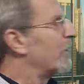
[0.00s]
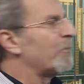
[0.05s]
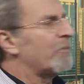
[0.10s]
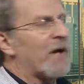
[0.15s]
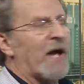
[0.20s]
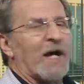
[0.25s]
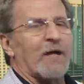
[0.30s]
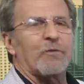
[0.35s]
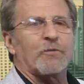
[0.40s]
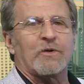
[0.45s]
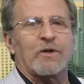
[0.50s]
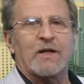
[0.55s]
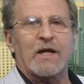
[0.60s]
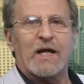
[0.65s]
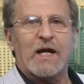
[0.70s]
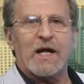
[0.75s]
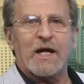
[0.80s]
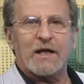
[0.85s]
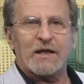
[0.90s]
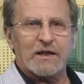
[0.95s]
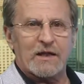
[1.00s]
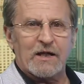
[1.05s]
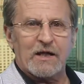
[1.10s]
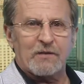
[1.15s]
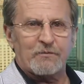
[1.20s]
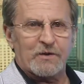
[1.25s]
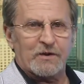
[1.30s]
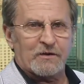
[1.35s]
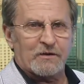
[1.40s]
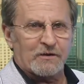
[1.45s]
the backward
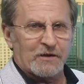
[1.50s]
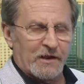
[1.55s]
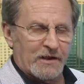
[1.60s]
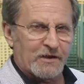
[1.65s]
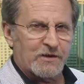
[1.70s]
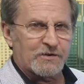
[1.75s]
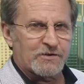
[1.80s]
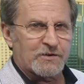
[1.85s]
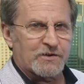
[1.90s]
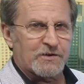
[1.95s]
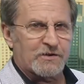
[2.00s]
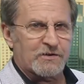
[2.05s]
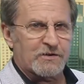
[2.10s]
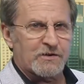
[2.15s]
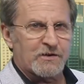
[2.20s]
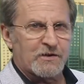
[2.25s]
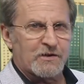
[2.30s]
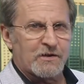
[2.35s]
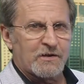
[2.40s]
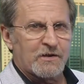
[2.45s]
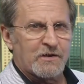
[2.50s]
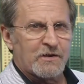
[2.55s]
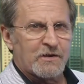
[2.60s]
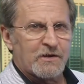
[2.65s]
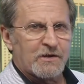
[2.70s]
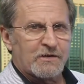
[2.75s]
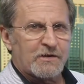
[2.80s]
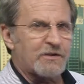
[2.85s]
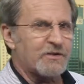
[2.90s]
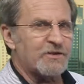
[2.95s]
economic linkages.
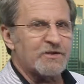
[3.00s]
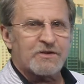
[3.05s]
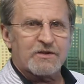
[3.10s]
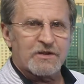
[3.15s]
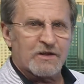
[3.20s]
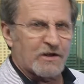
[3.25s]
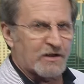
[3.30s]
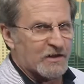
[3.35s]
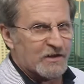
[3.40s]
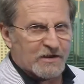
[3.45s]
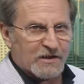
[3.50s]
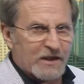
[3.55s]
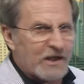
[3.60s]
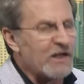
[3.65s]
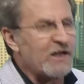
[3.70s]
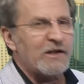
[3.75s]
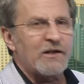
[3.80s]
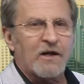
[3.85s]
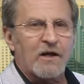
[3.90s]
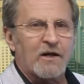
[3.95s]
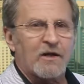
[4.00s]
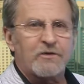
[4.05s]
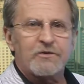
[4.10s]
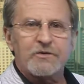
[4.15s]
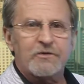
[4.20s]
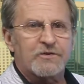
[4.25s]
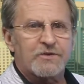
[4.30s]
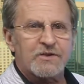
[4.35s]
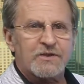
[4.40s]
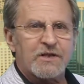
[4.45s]
This is the key to
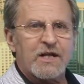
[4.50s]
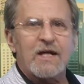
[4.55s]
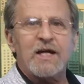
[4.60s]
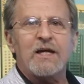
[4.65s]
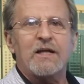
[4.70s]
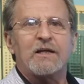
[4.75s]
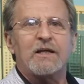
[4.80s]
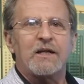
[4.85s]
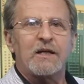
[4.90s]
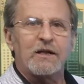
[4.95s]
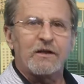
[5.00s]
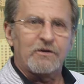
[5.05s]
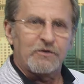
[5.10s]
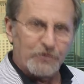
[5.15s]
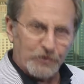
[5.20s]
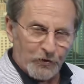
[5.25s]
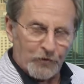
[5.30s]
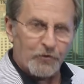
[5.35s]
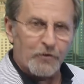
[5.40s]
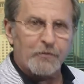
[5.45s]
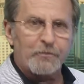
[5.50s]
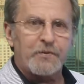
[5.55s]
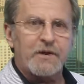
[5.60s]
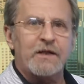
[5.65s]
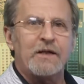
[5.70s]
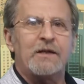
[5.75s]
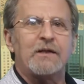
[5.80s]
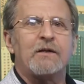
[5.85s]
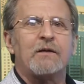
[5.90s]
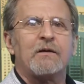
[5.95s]
understanding
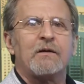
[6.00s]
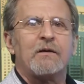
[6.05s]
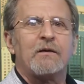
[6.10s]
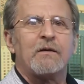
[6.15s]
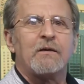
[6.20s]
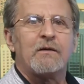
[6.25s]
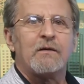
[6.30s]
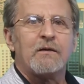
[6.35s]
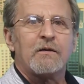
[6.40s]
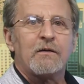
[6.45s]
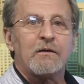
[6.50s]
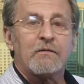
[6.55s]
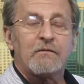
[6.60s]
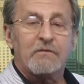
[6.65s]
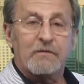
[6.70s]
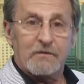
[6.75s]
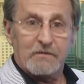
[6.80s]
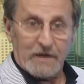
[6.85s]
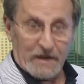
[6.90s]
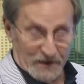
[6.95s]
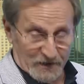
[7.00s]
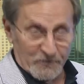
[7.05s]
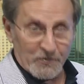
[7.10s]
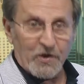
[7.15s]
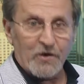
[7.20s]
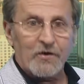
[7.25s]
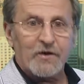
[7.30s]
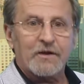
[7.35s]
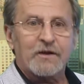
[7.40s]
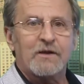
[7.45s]
European and
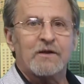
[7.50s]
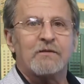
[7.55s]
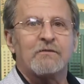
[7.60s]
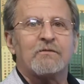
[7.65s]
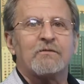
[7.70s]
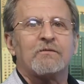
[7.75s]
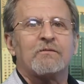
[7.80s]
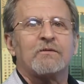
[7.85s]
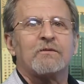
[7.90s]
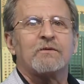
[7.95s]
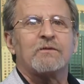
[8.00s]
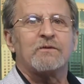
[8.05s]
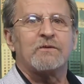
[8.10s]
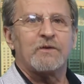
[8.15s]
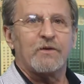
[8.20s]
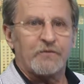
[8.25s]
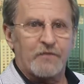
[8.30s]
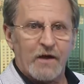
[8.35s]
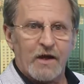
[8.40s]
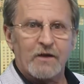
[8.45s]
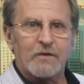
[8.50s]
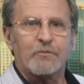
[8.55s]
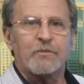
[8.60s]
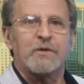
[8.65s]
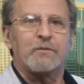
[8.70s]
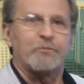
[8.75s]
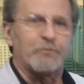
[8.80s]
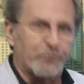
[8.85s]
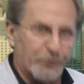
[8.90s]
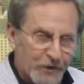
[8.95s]
American
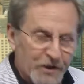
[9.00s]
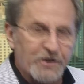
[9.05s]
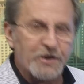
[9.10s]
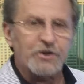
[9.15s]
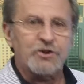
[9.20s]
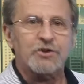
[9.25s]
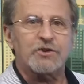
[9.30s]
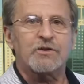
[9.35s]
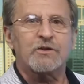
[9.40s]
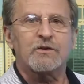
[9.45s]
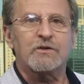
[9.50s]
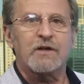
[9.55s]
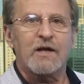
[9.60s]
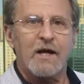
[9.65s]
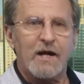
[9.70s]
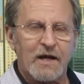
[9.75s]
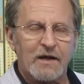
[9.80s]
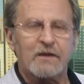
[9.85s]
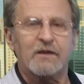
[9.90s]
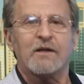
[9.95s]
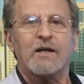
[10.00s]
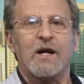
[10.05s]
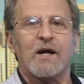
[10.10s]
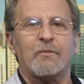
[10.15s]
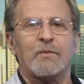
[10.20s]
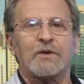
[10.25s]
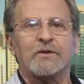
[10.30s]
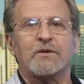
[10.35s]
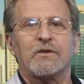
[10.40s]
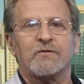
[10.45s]
development, British
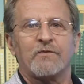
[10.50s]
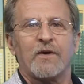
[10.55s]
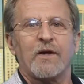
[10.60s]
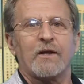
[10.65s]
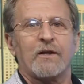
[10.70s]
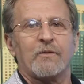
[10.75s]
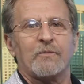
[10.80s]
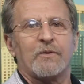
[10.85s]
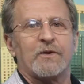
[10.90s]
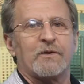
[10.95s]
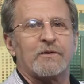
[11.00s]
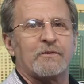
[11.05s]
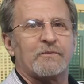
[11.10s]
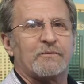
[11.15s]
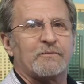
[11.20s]
economic development.